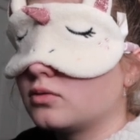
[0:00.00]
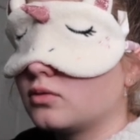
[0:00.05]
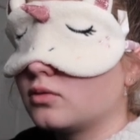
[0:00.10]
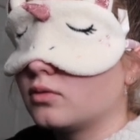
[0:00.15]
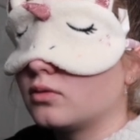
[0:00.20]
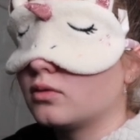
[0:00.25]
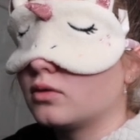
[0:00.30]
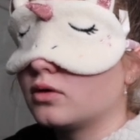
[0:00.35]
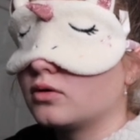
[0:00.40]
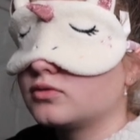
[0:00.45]

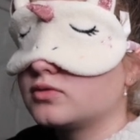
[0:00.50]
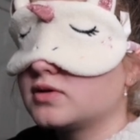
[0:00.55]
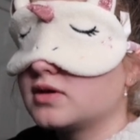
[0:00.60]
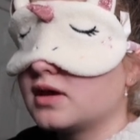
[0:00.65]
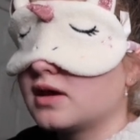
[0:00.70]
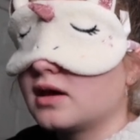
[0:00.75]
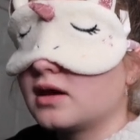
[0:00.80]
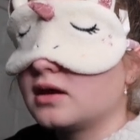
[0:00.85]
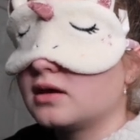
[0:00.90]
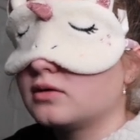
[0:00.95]

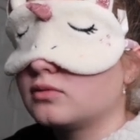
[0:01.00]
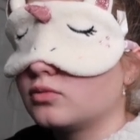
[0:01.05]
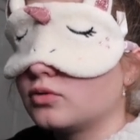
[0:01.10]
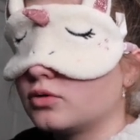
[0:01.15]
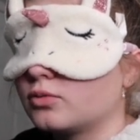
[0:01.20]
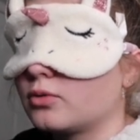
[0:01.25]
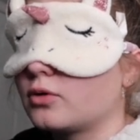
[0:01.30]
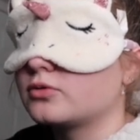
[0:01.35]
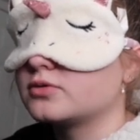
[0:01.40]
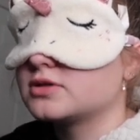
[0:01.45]

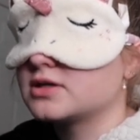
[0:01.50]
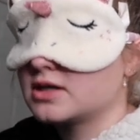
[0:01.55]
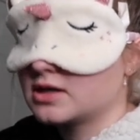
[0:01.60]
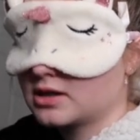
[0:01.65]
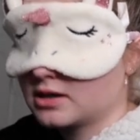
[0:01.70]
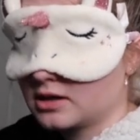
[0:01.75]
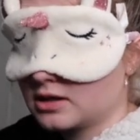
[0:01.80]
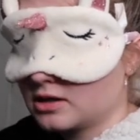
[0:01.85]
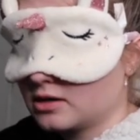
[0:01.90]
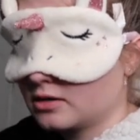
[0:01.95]
we're
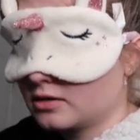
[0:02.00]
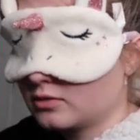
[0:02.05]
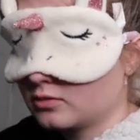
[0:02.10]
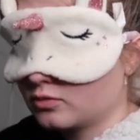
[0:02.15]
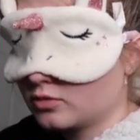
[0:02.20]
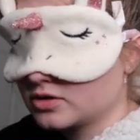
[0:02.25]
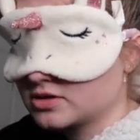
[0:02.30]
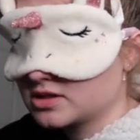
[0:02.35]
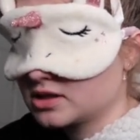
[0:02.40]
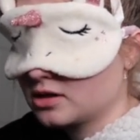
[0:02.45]
rotating here.
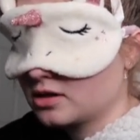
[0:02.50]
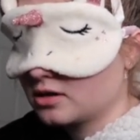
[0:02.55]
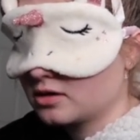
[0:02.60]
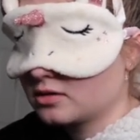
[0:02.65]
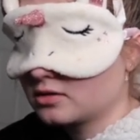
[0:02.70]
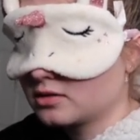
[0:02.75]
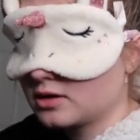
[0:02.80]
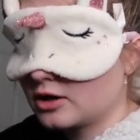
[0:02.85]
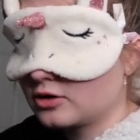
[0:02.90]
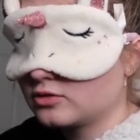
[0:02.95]
Where's the
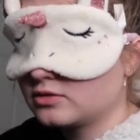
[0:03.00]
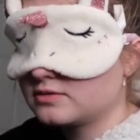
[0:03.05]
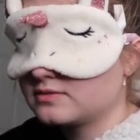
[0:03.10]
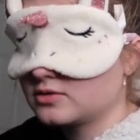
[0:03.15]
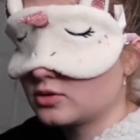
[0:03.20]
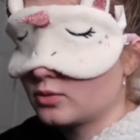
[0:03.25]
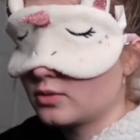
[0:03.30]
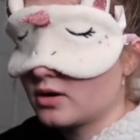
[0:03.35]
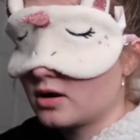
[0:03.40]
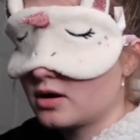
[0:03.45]
R? I don't
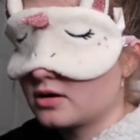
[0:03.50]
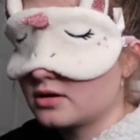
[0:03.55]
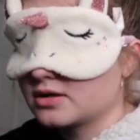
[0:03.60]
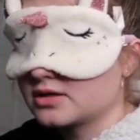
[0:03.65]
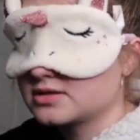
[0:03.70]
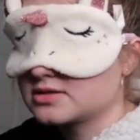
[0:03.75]
even know where R